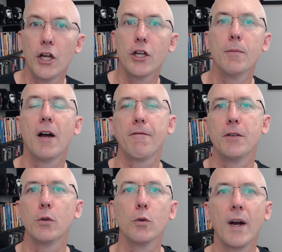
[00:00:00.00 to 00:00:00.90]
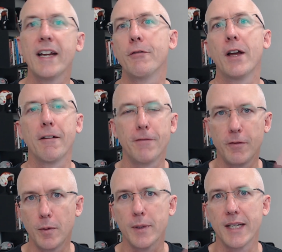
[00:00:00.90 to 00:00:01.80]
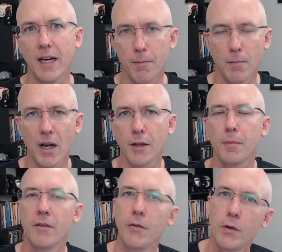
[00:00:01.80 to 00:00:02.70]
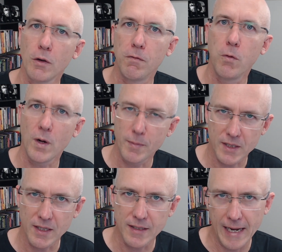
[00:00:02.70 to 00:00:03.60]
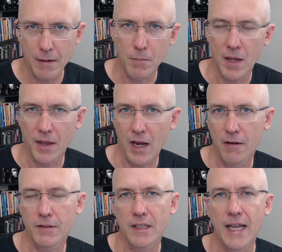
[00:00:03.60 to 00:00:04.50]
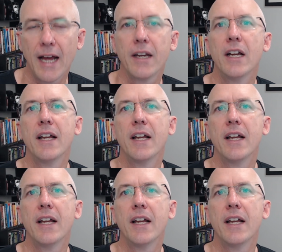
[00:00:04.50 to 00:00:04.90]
You might feel great if you had a 50% up month, but if you've got a 40% down month after that,